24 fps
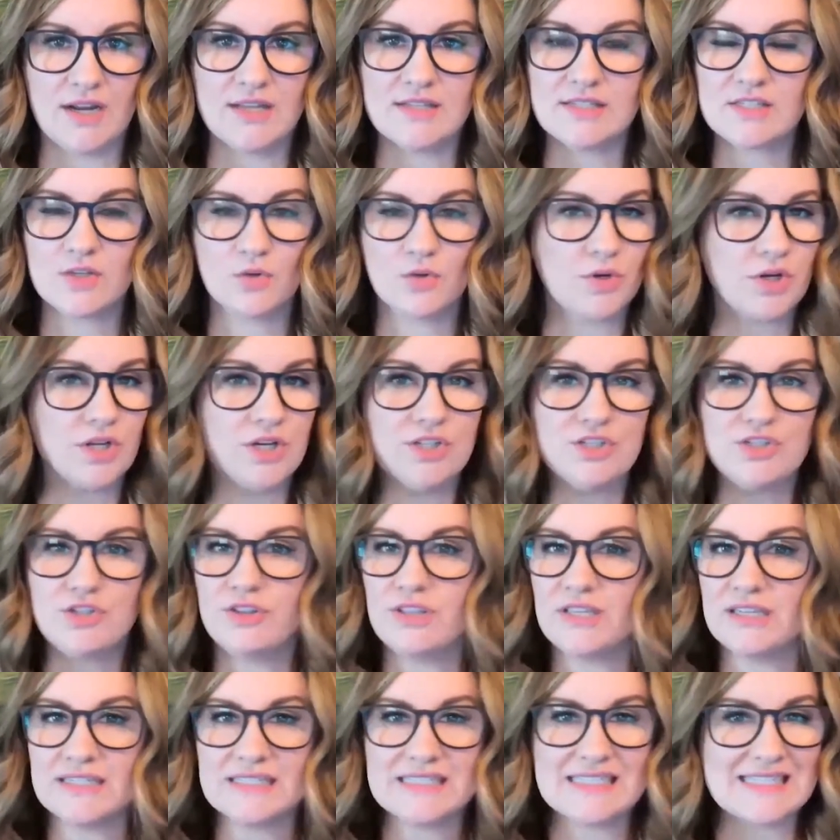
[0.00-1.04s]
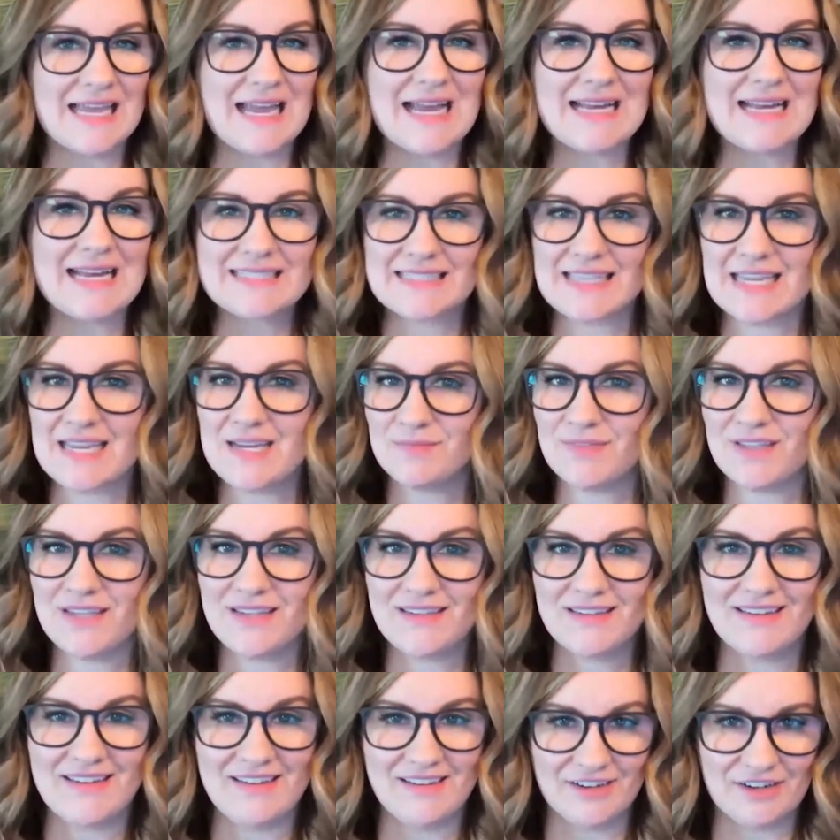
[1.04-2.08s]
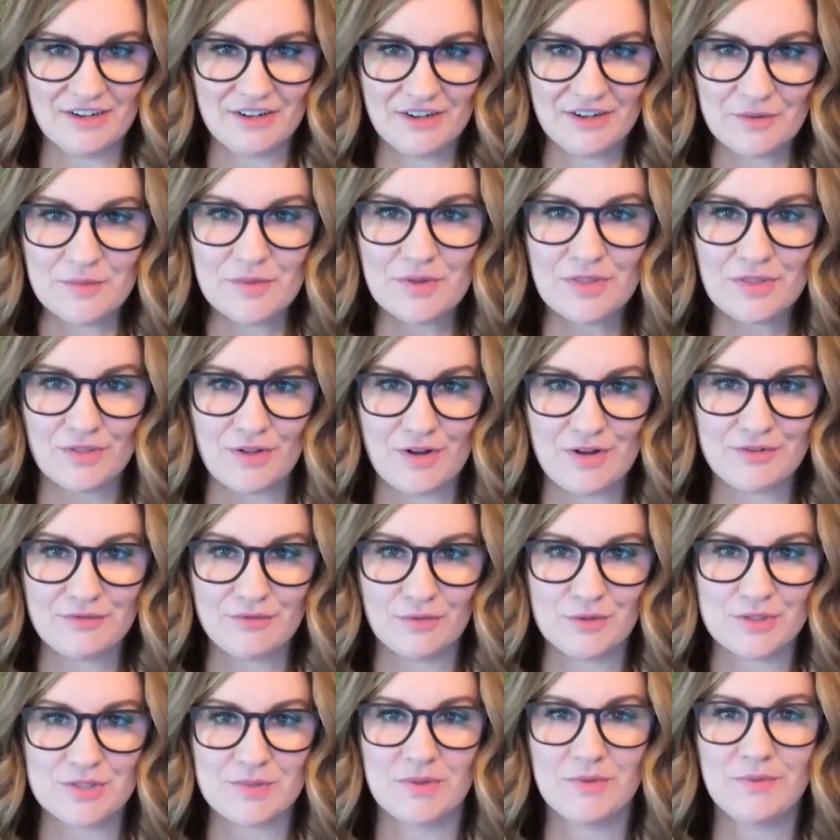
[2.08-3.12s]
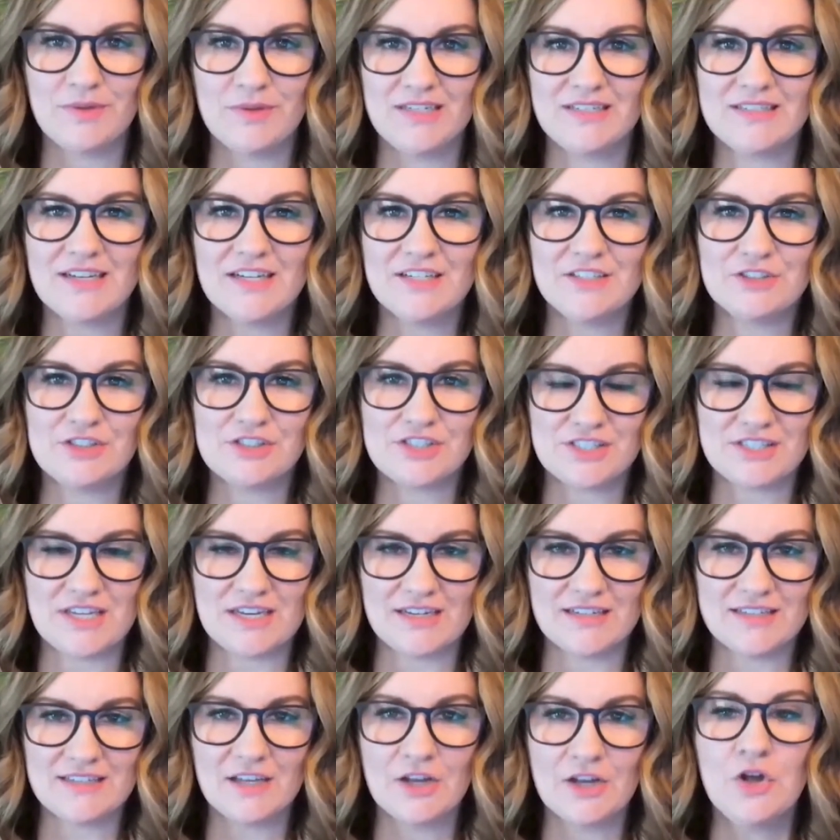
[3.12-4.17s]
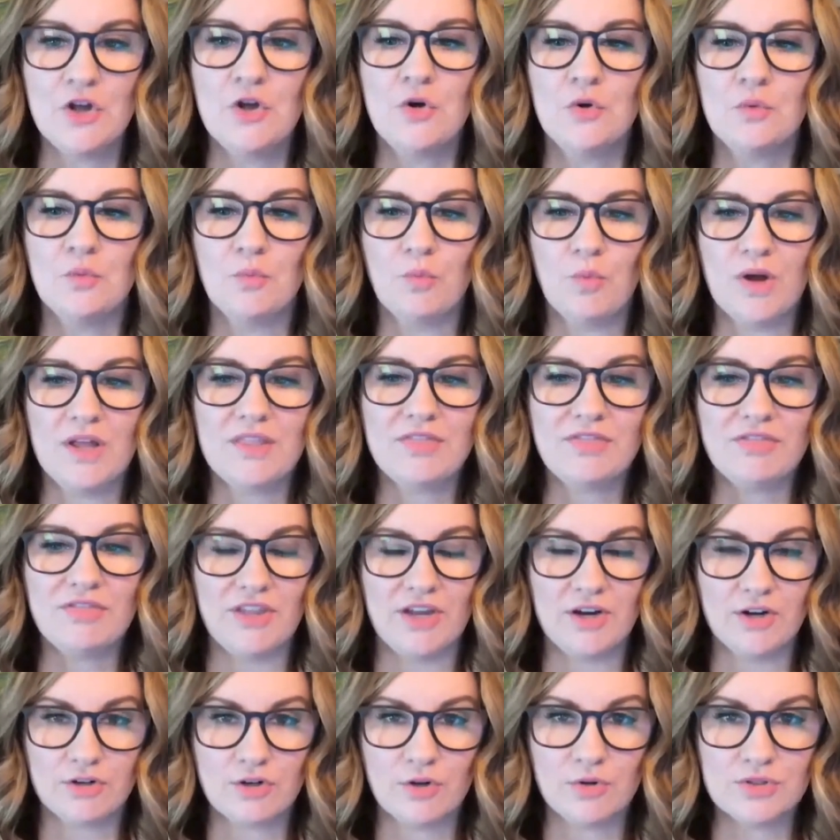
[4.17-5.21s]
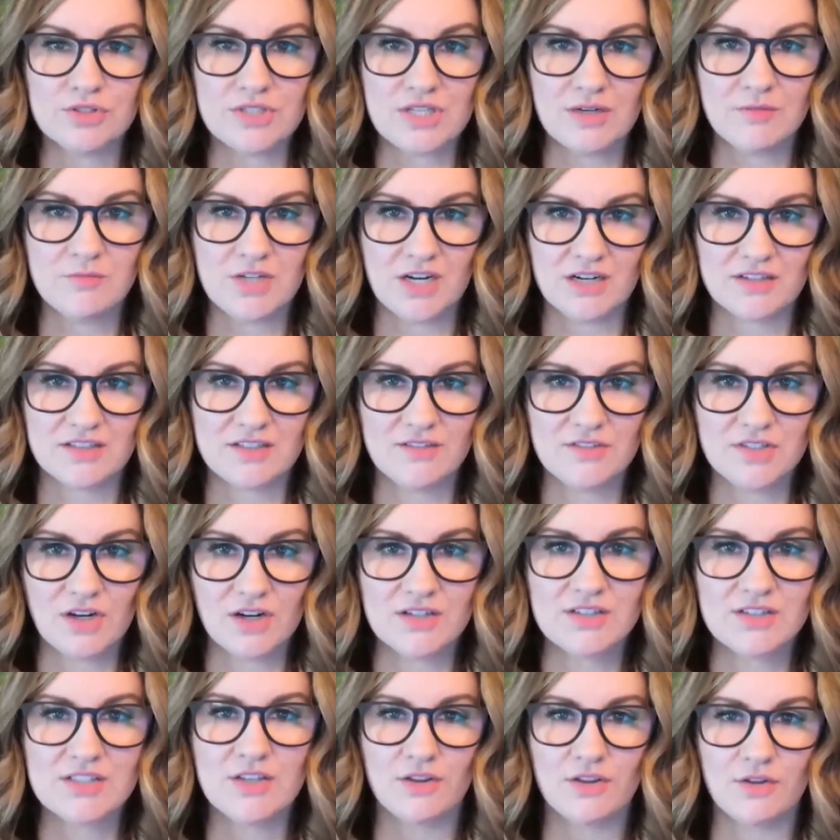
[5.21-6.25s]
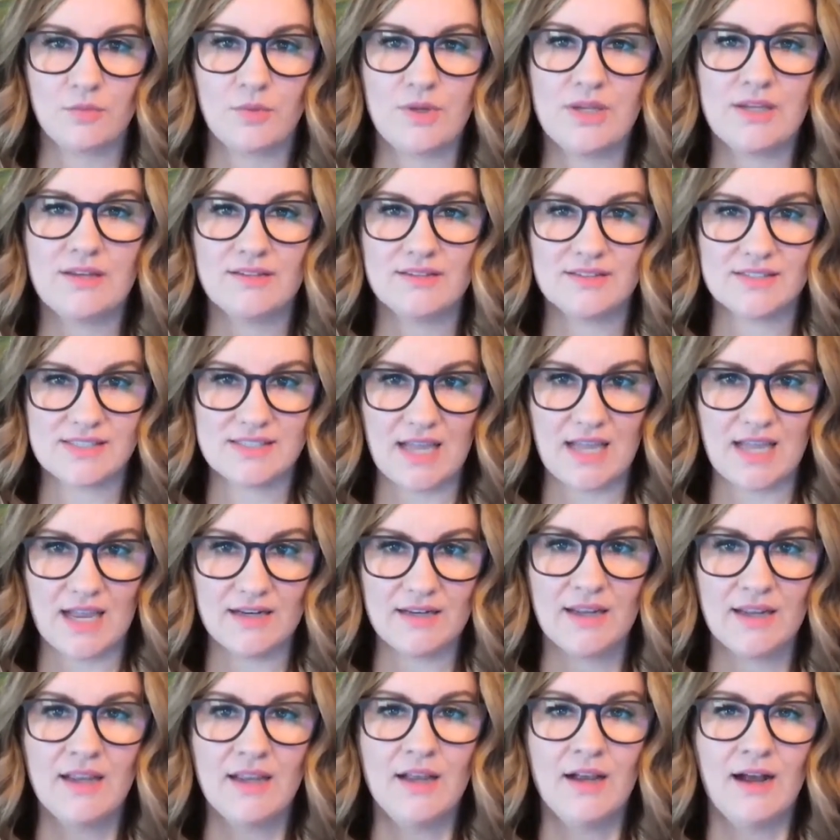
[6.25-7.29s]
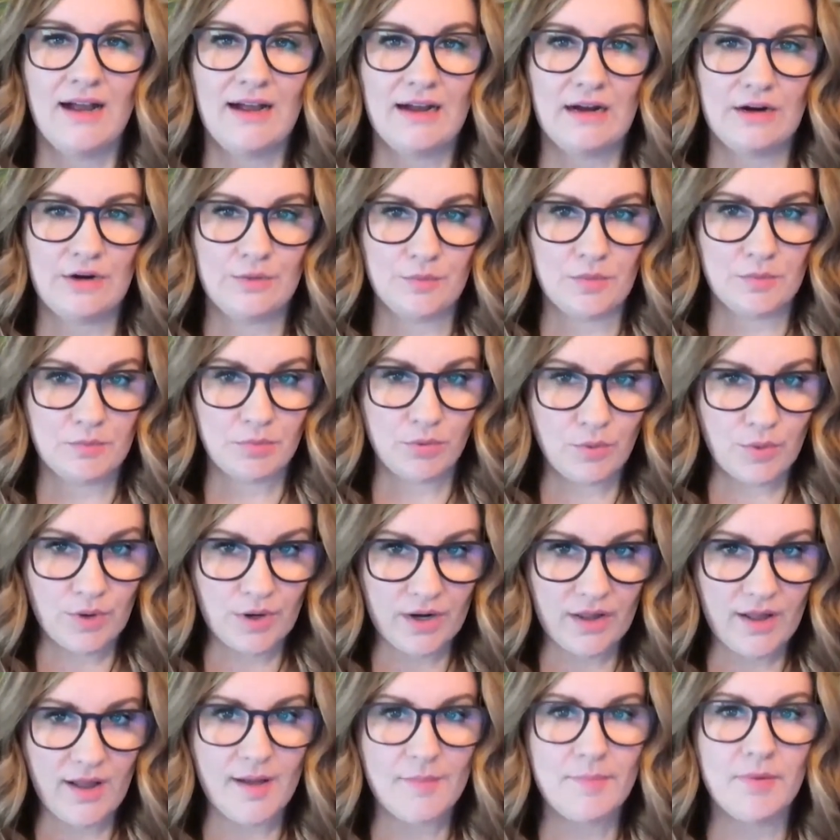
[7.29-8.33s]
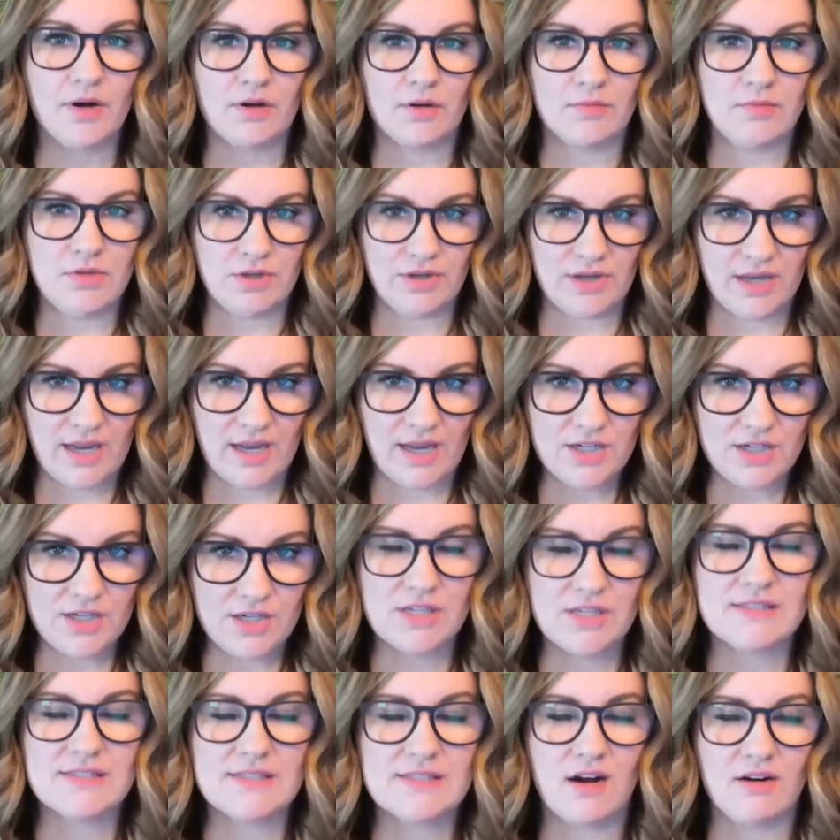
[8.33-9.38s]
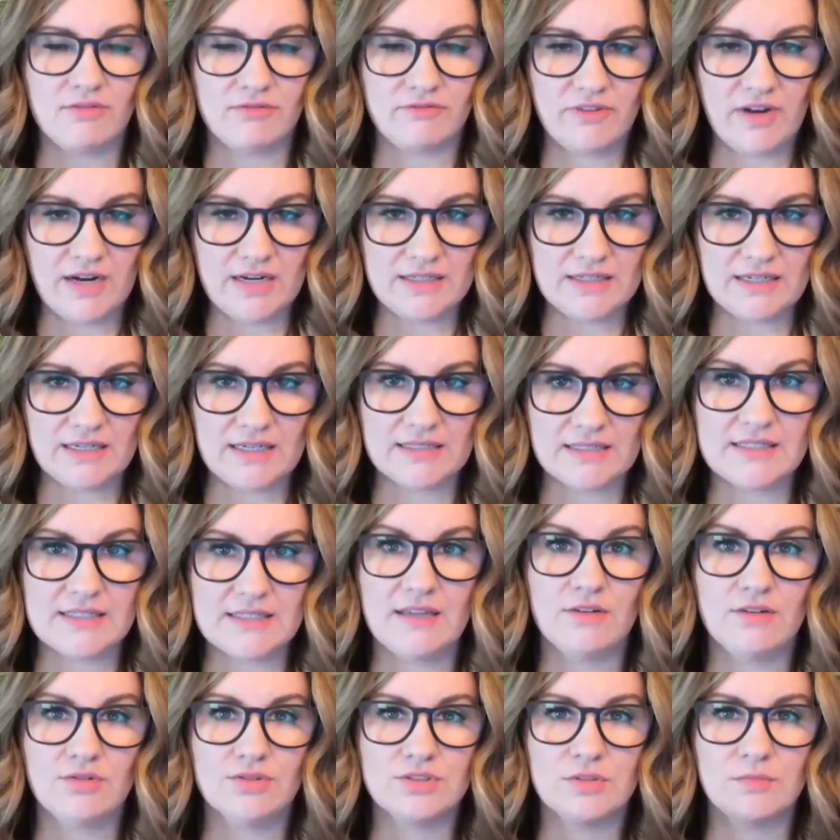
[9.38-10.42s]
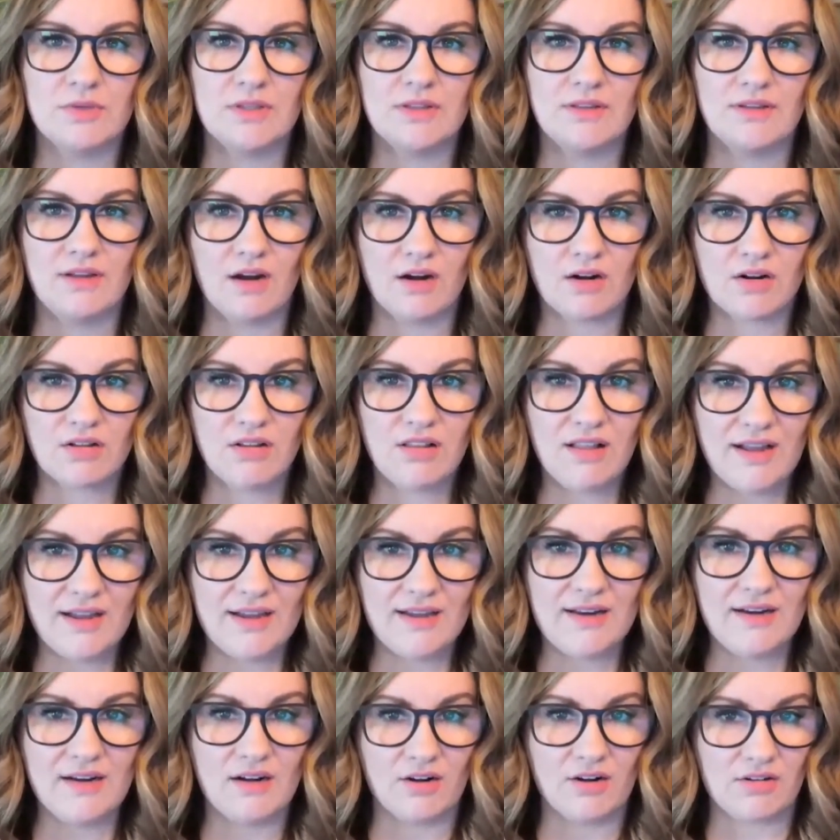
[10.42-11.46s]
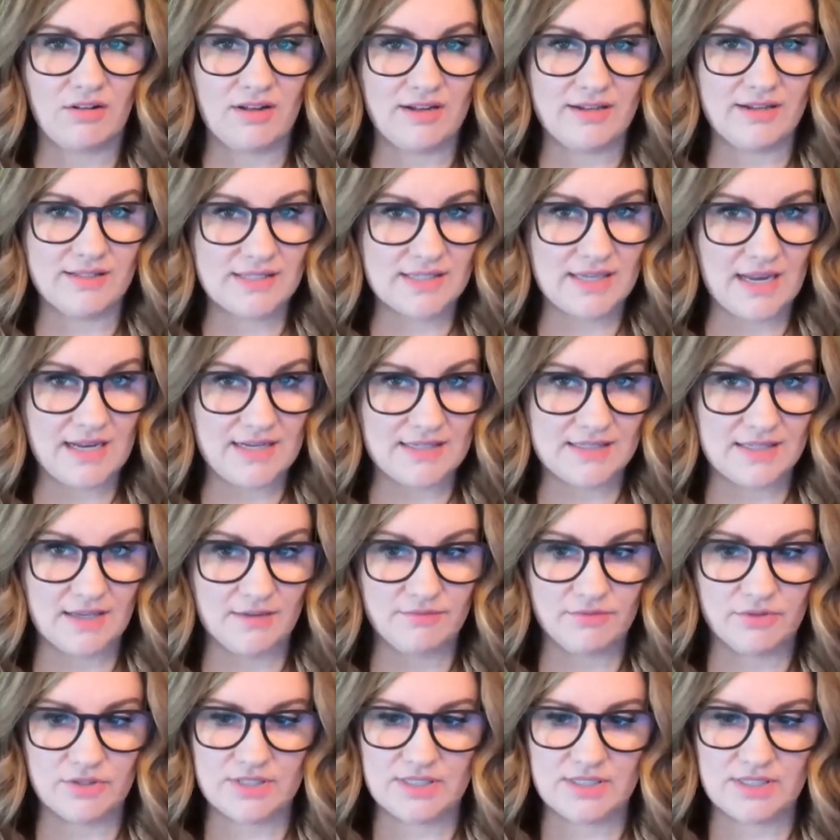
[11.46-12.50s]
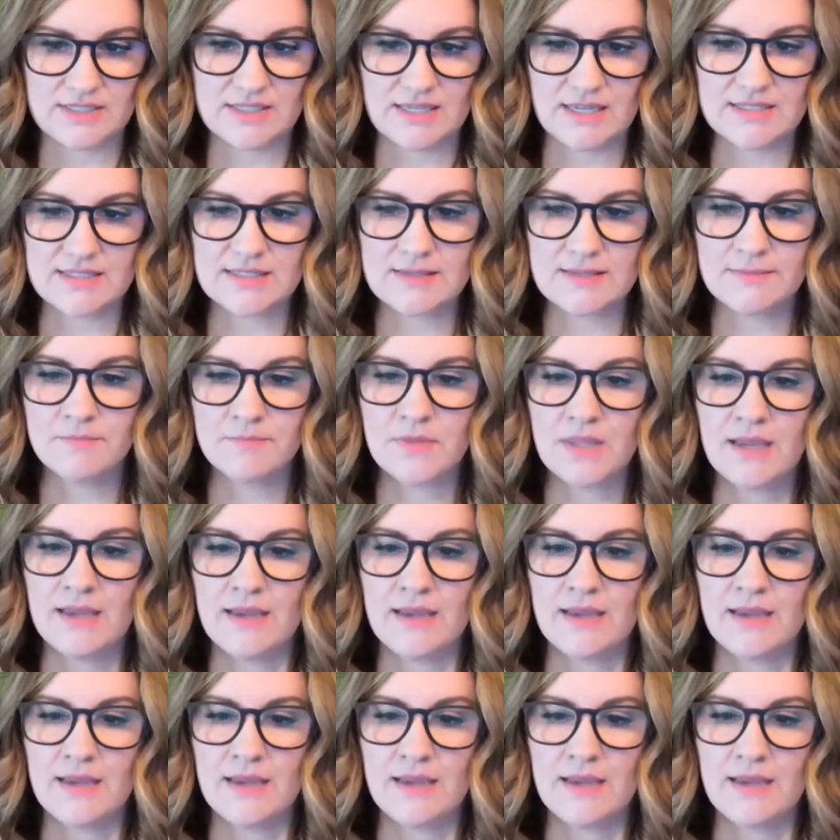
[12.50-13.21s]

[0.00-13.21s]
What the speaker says: And so we're going to do the exact same thing here with law enforcement. We need to understand what their goals and objectives are so that we can set our report up, our communications, our findings, and ultimately our client and our client's case up for success.